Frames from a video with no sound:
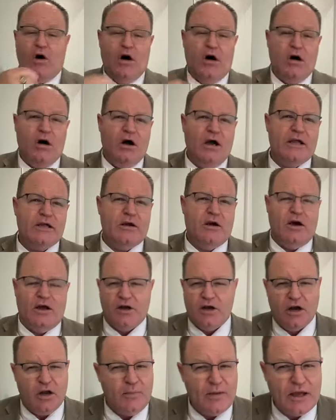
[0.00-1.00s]
I
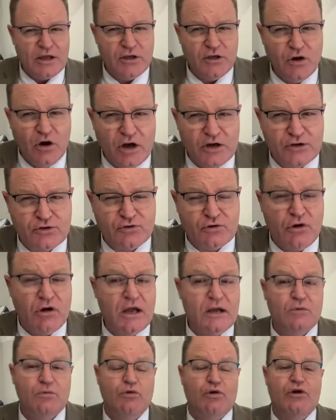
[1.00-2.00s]
don't know about you, I
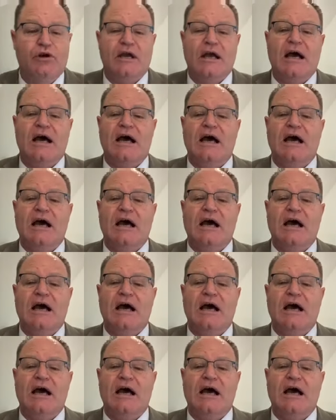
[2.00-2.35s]
try and work